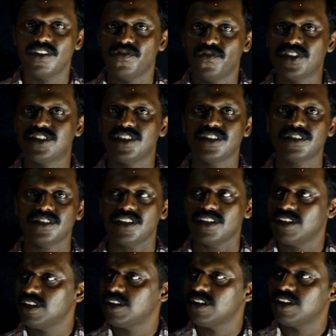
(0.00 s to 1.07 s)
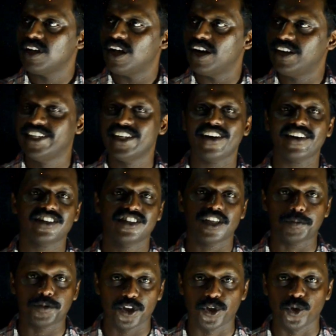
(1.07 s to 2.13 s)
which is a direct
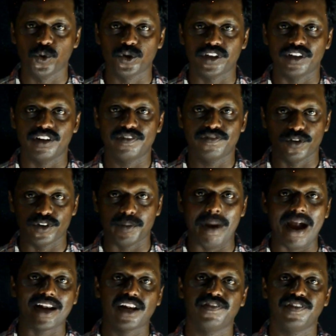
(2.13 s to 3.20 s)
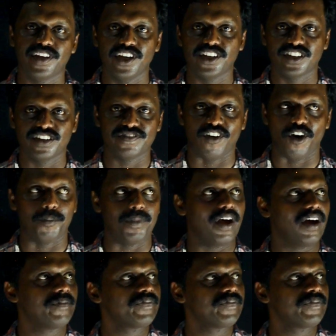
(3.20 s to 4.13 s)
substitution for the magnification formula.